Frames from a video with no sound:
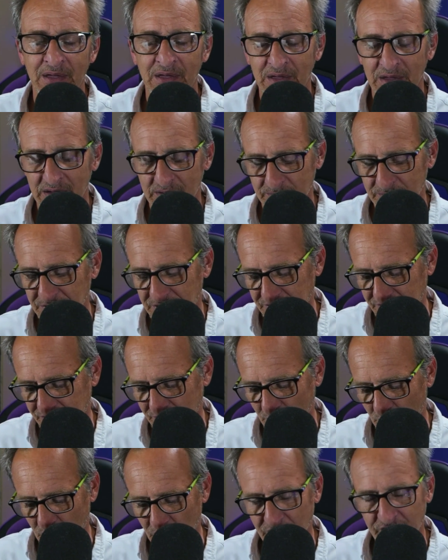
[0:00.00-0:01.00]
because it
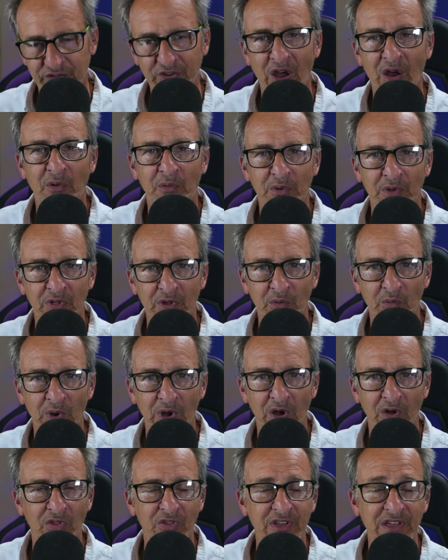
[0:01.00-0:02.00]
works out really
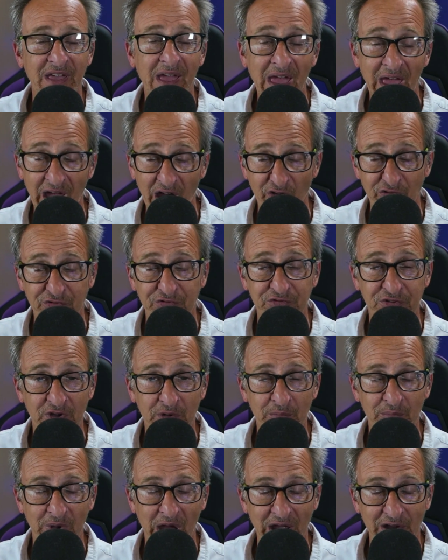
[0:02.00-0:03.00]
well. The F
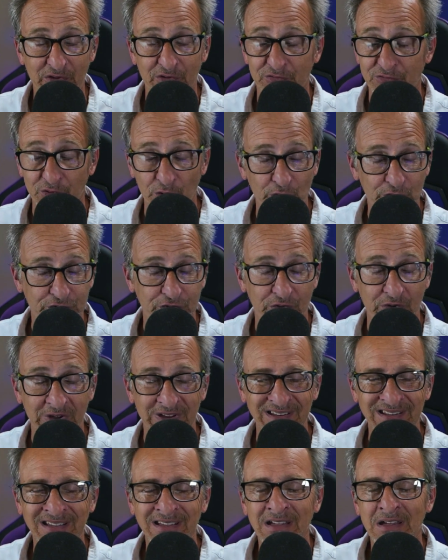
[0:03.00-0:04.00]
back to full
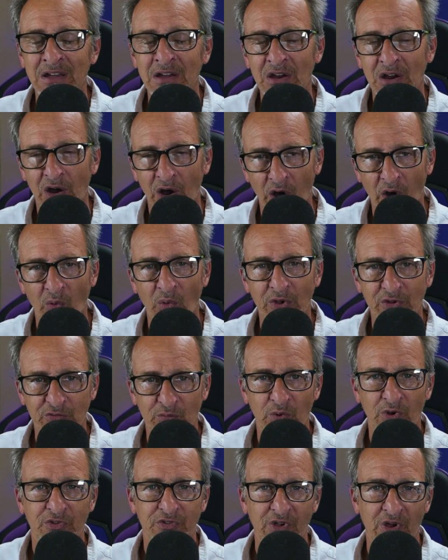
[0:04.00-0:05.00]
screen always
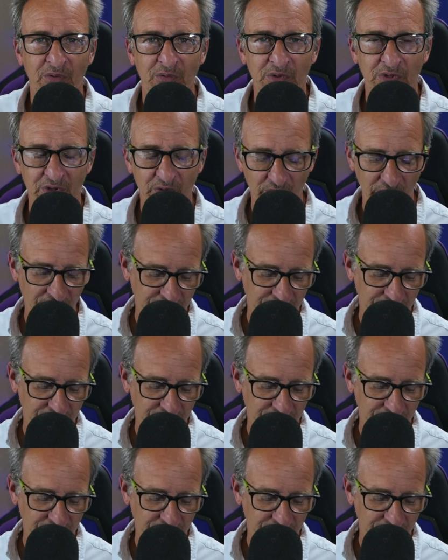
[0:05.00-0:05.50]
works out really well for